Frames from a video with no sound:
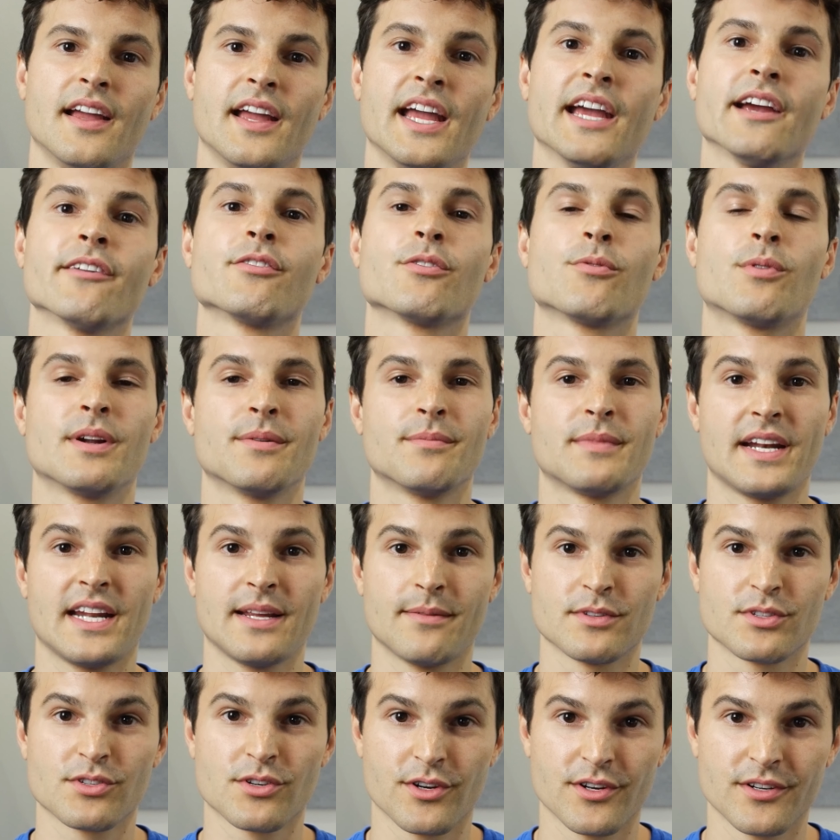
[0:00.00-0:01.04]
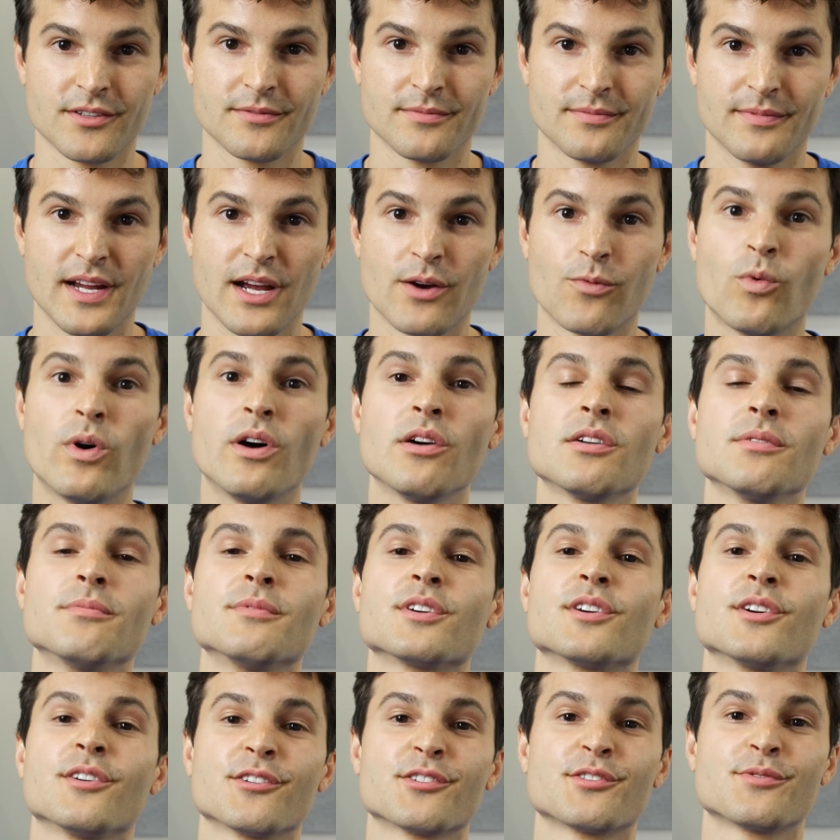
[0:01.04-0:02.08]
Hey everyone, my name is Kurt, and welcome to
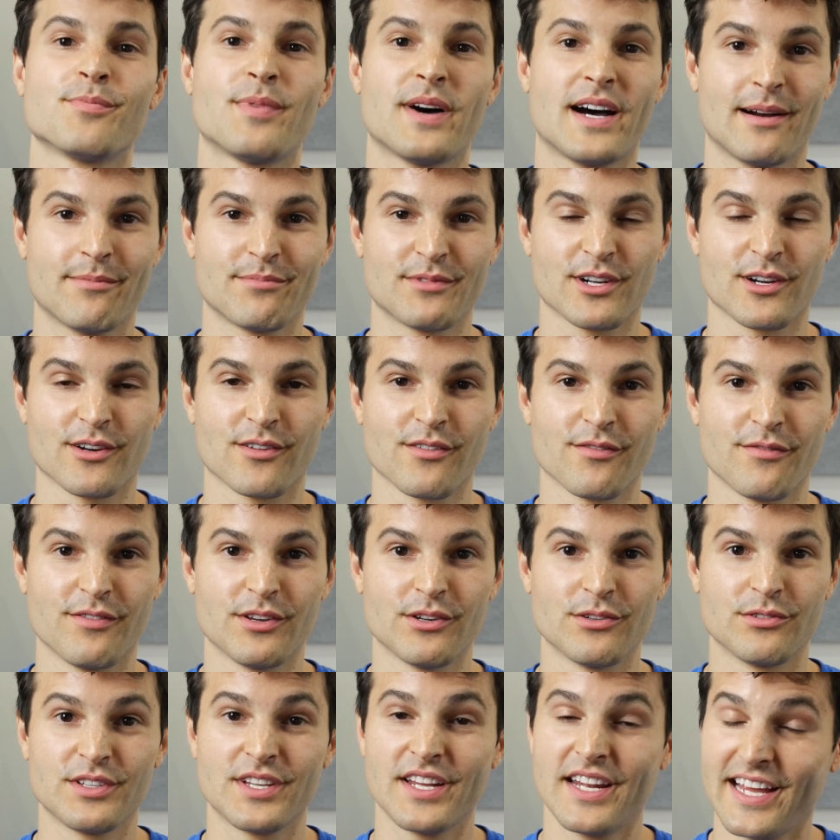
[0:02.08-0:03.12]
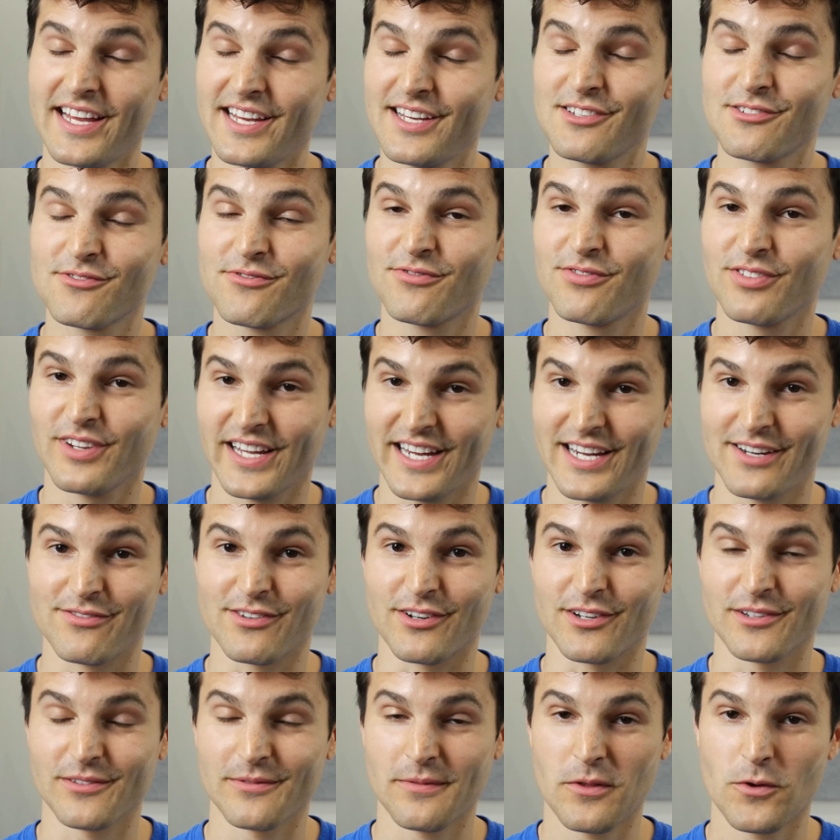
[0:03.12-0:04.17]
Kurt's Pop-Tart Review. Today's
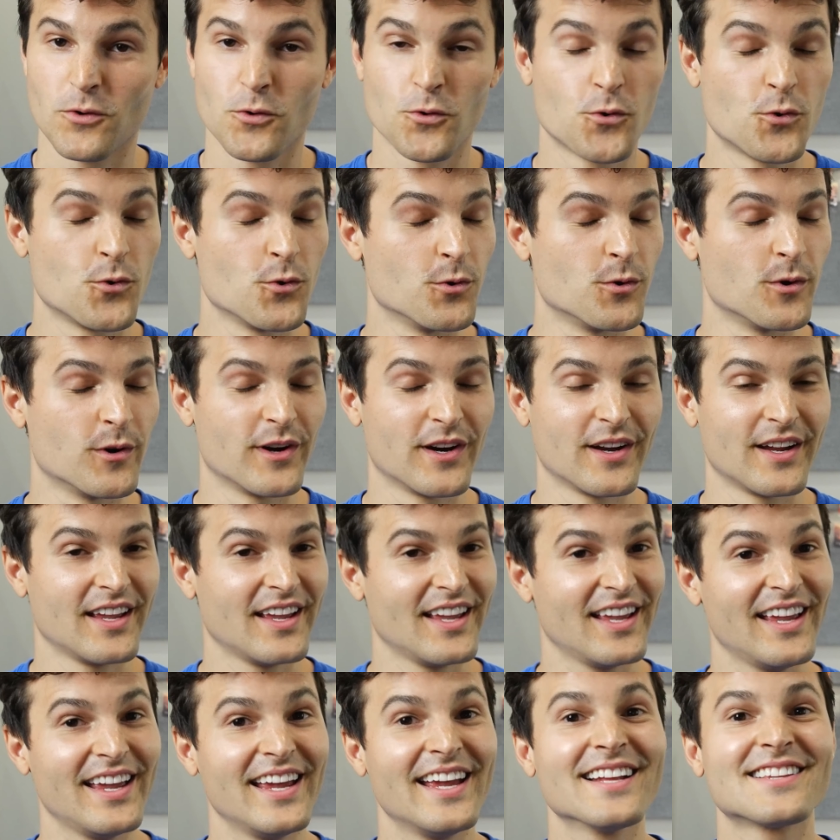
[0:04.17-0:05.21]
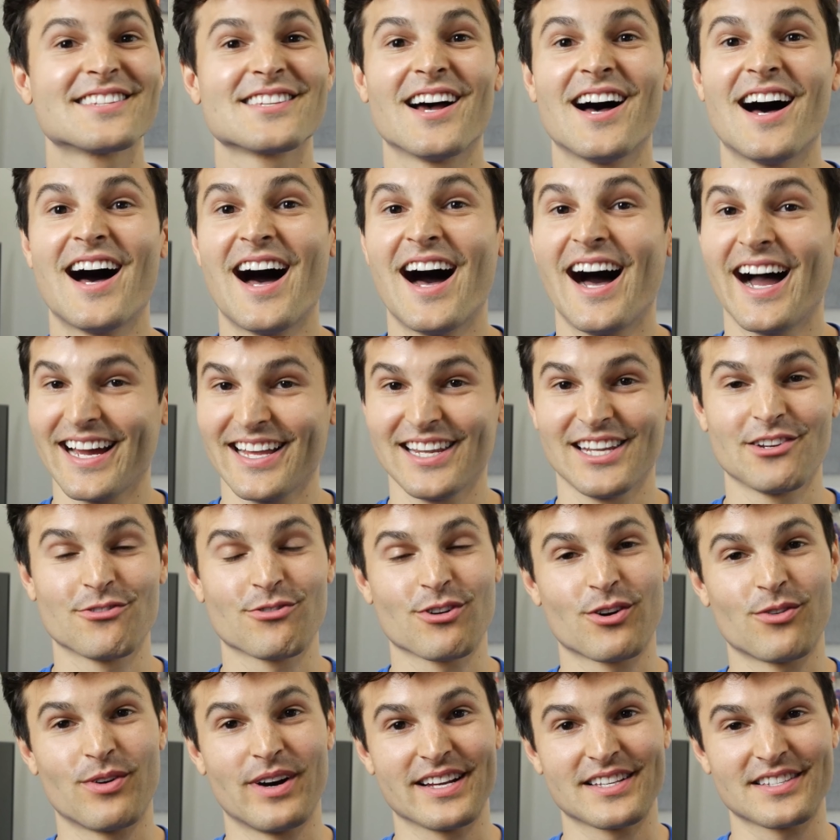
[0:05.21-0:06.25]
flavor, it's a highly
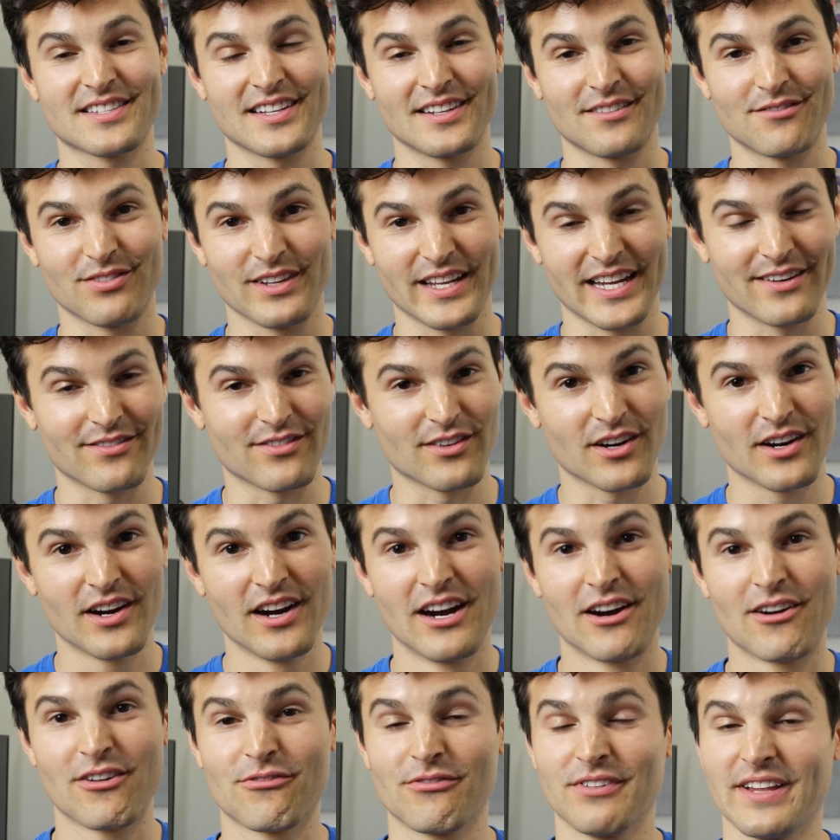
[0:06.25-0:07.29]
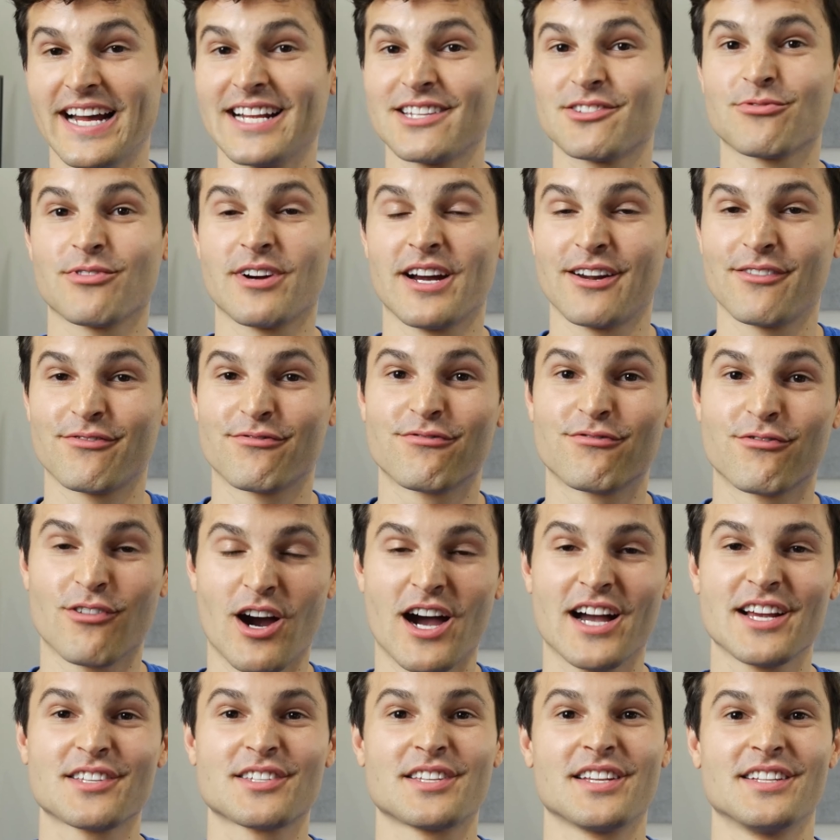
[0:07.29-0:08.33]
requested flavor. That's right,
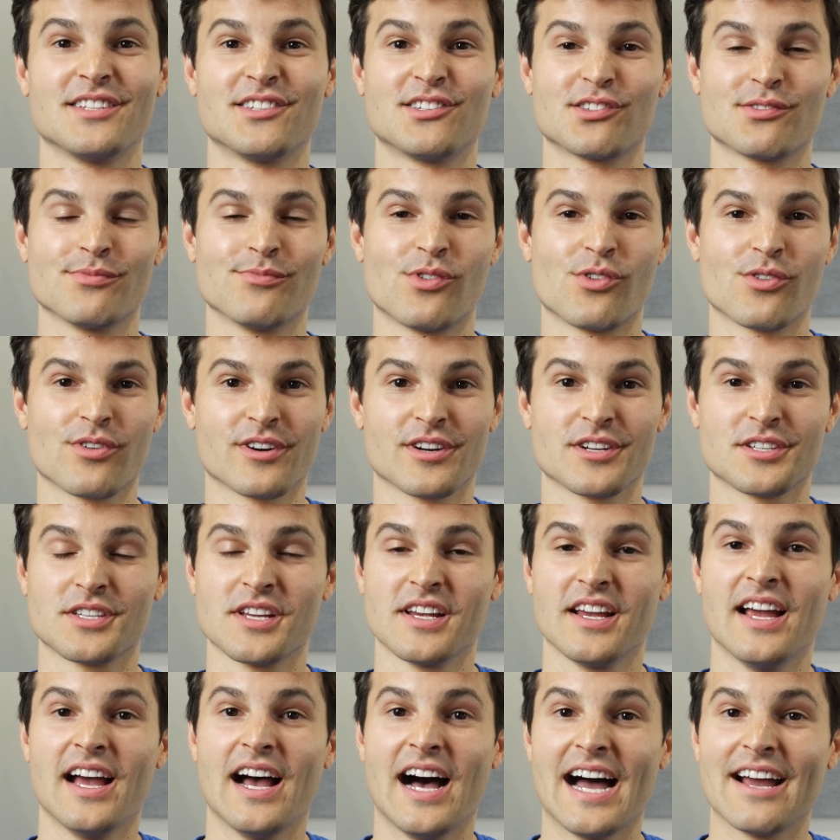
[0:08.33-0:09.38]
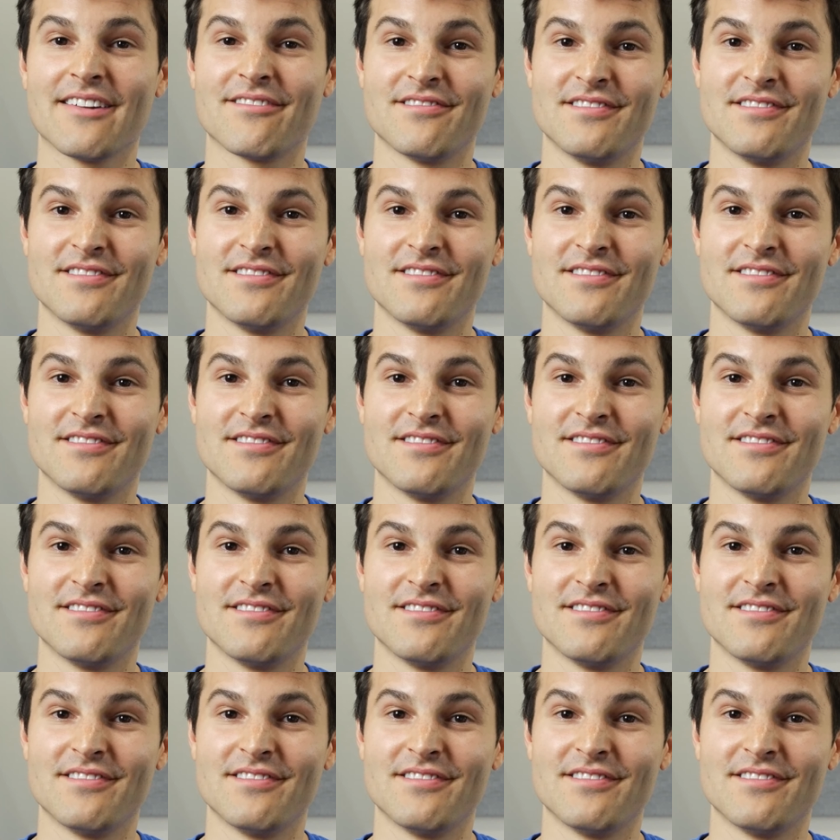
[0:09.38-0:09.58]
frosted s'mores. I've